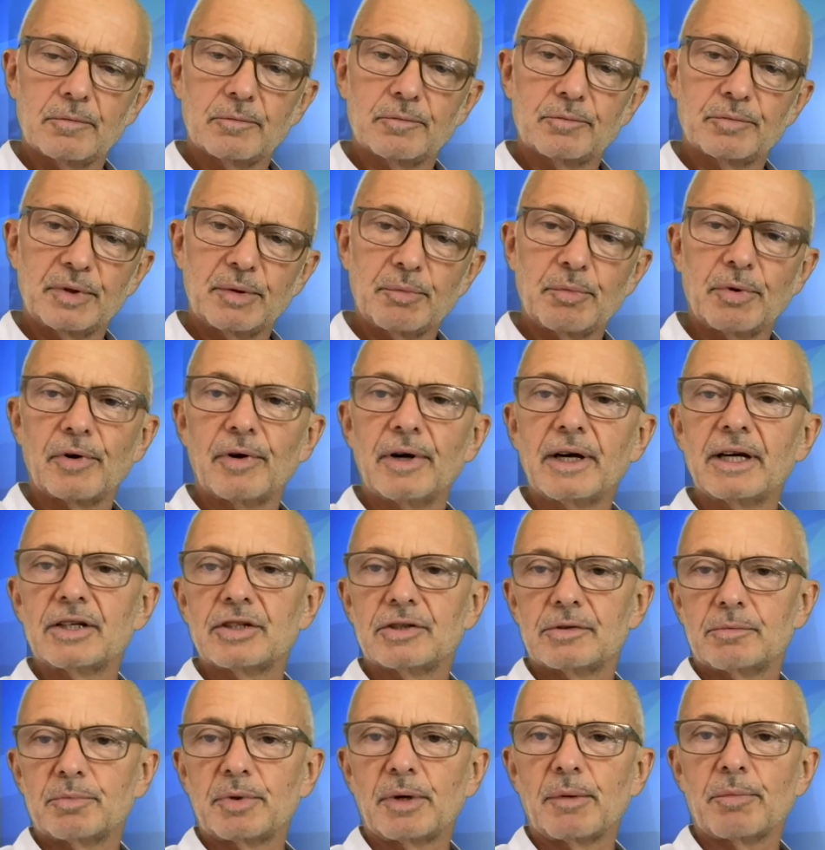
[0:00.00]

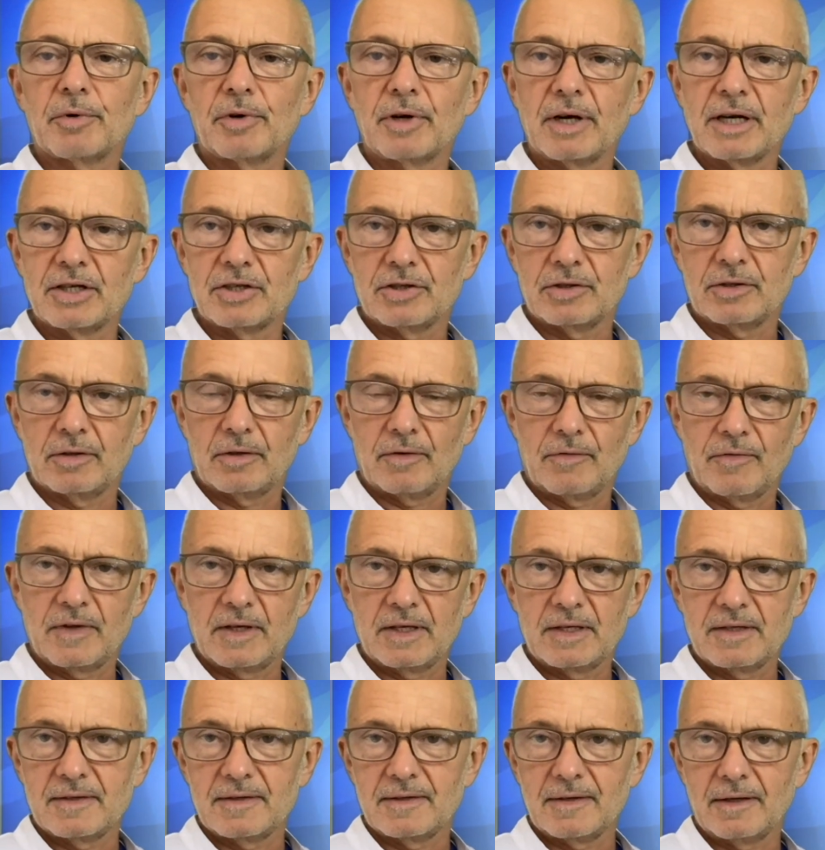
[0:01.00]
preparation of
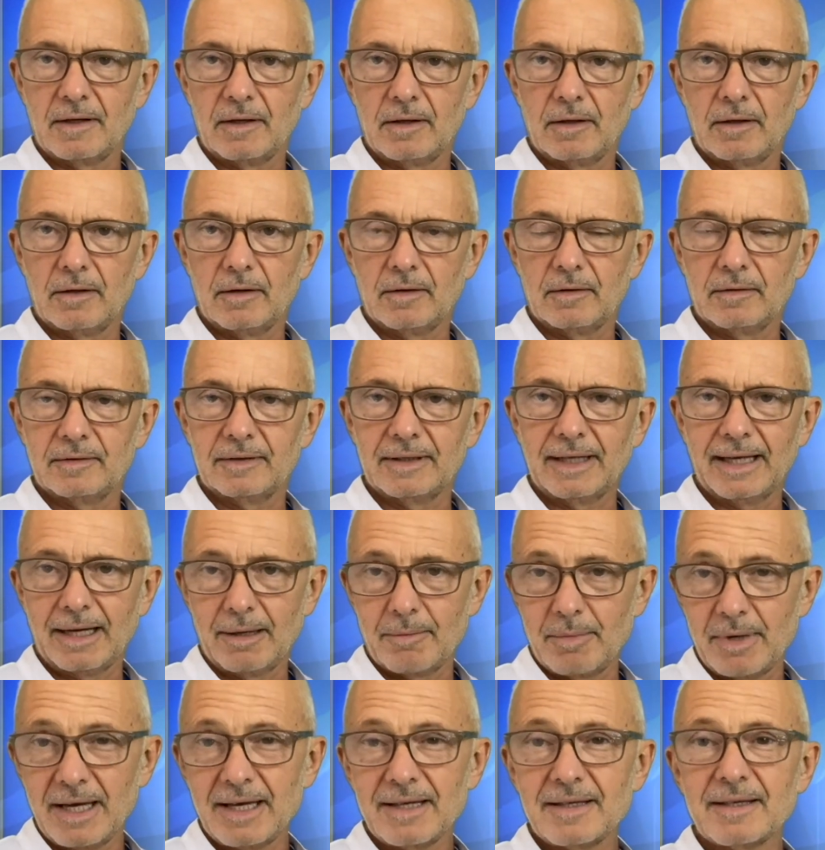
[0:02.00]
this
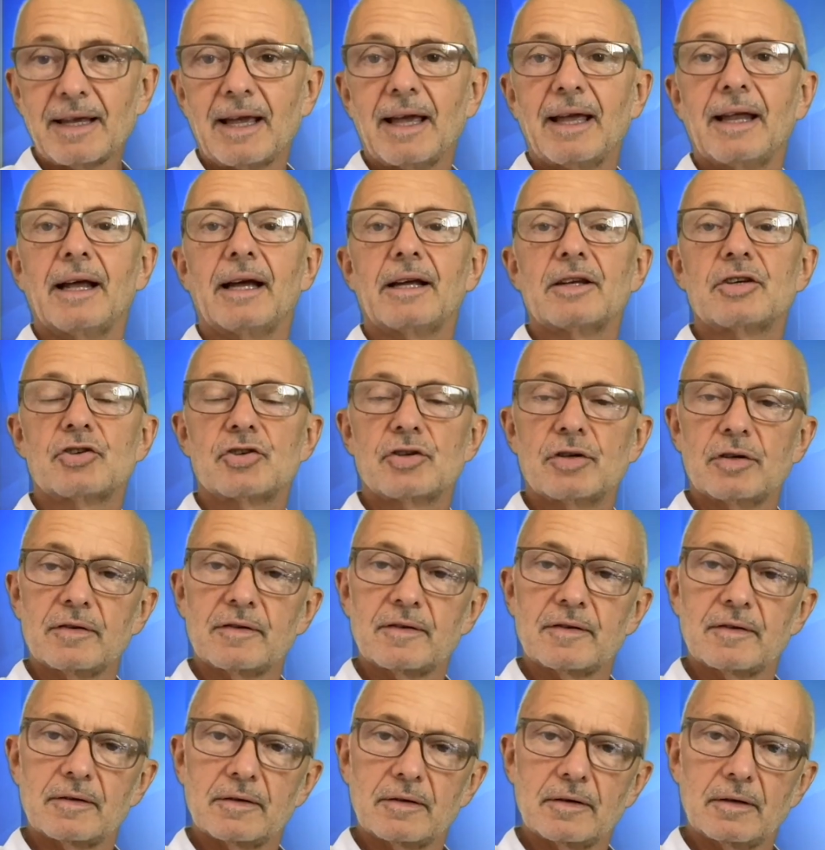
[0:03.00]
database, and I
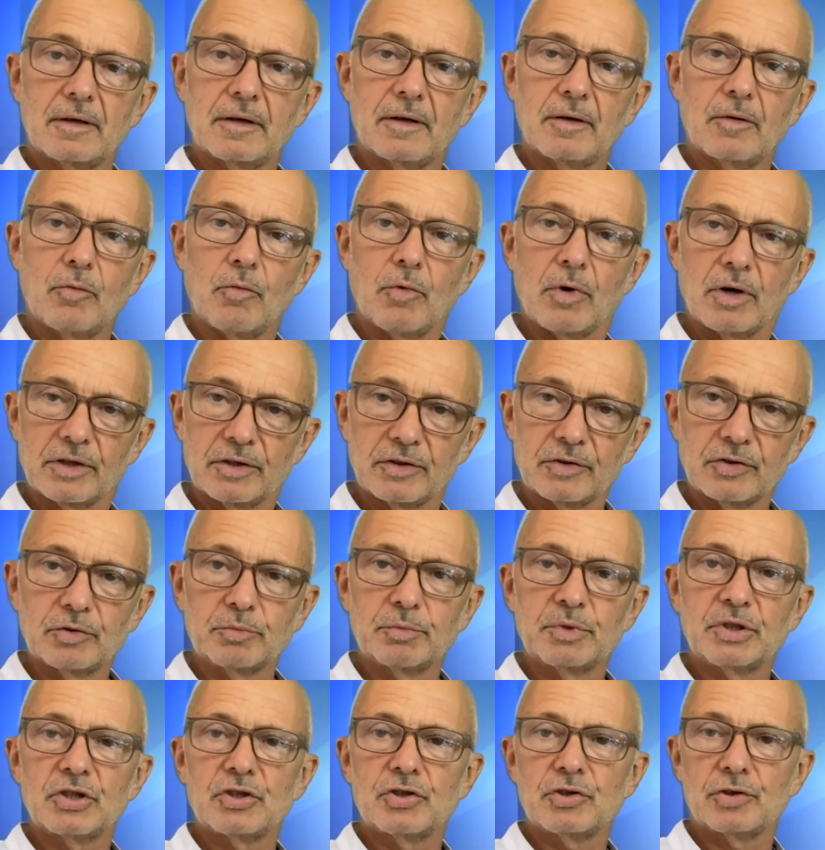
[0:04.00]
just wanted to
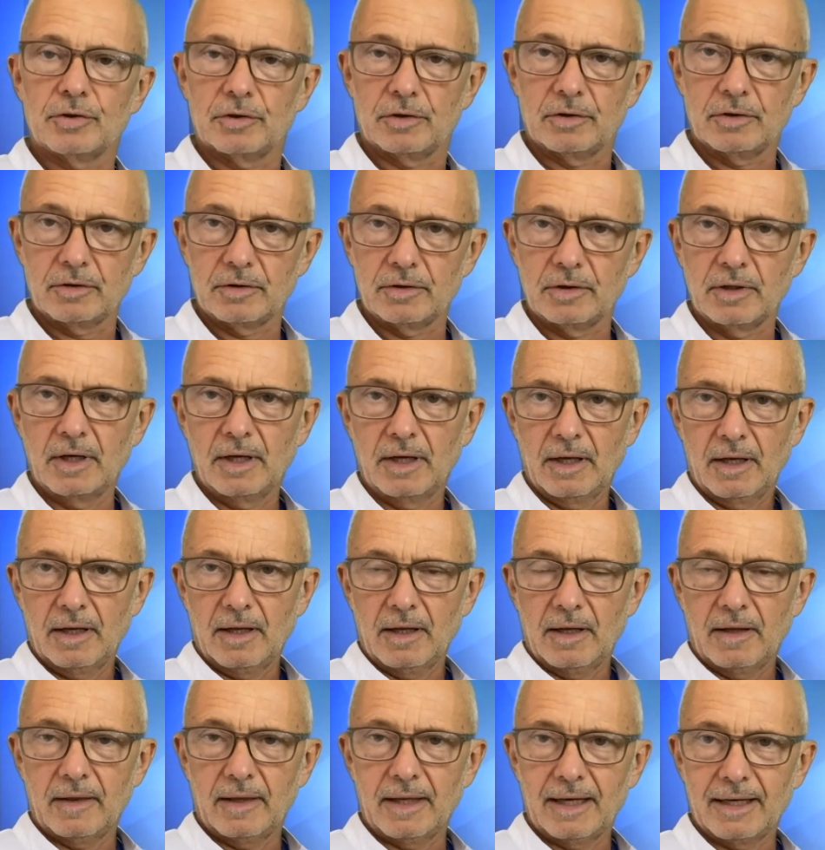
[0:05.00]
be sure
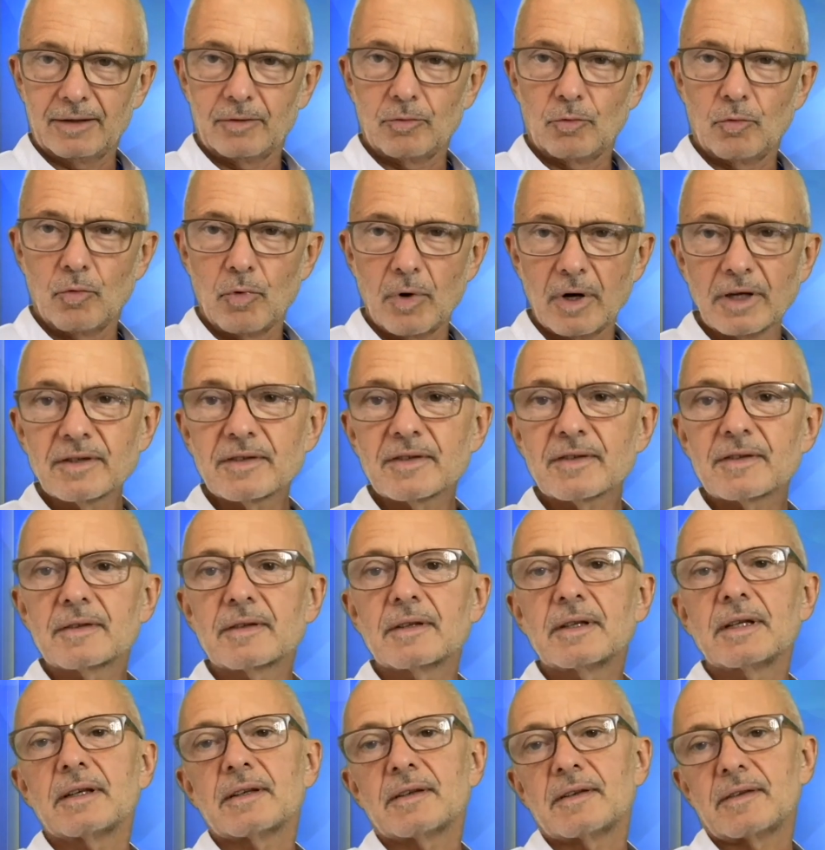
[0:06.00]
that once
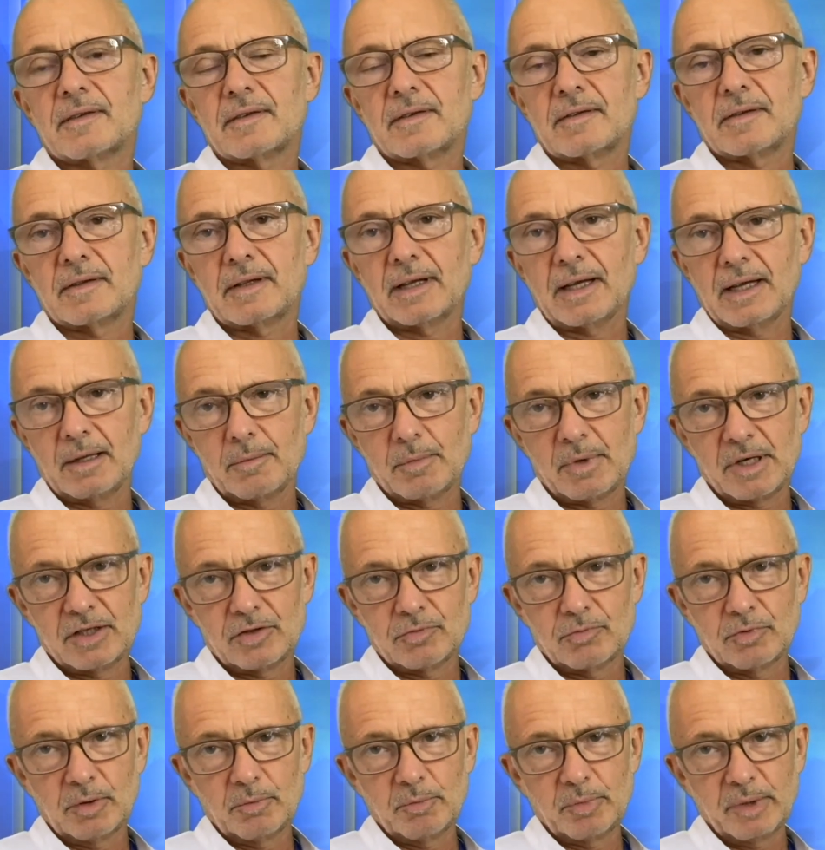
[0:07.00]
this
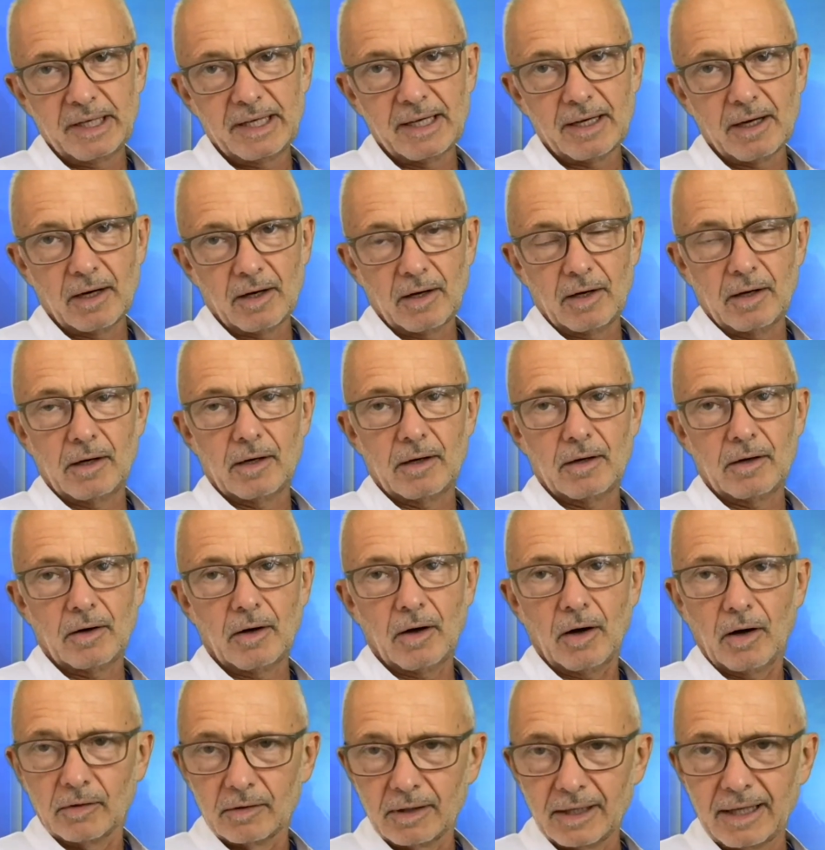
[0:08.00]
database will be
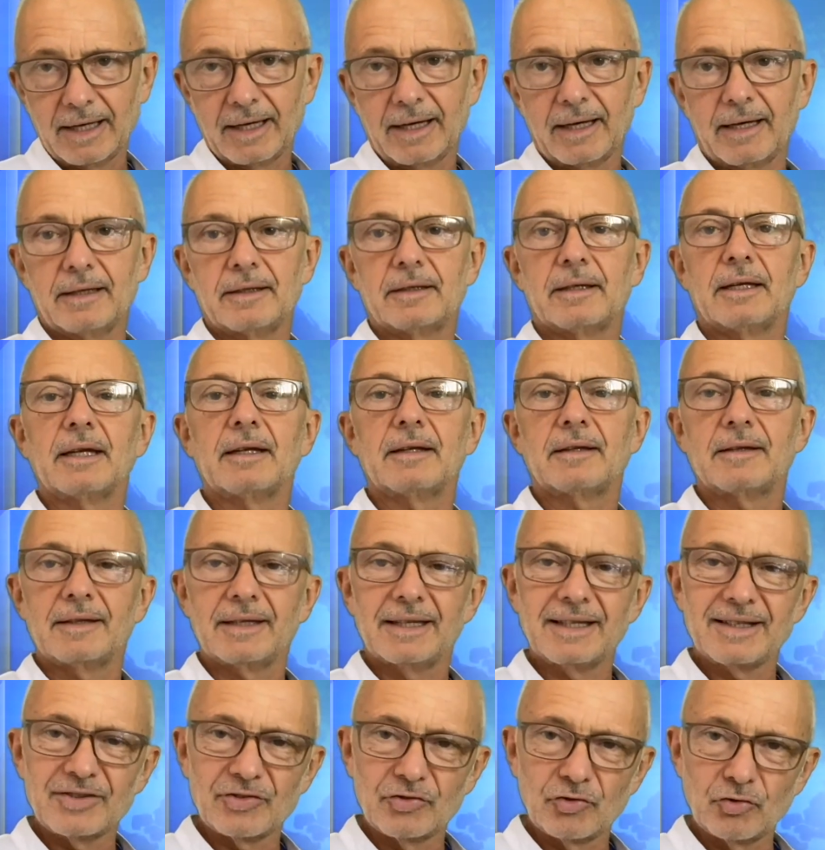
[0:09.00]
online, it
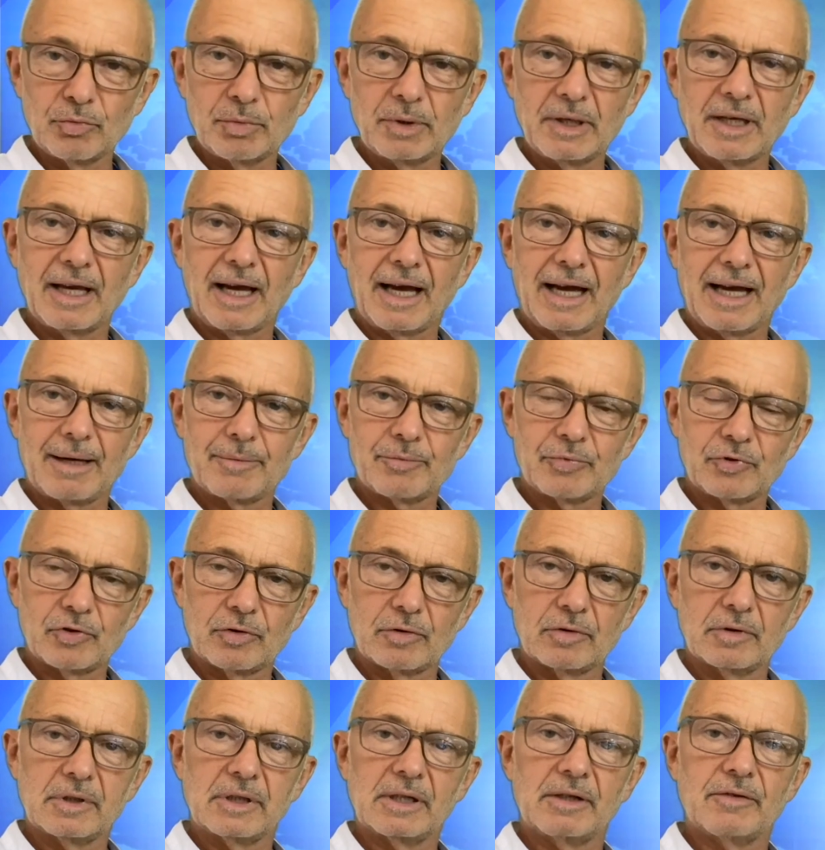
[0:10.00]
needs to be
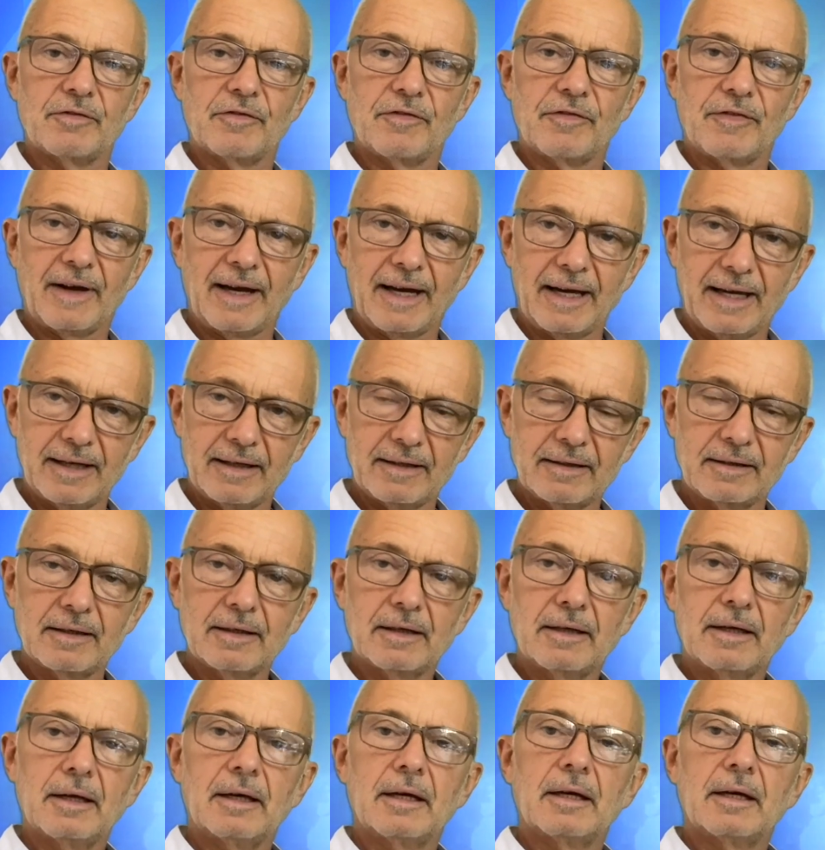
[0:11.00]
absolutely fine,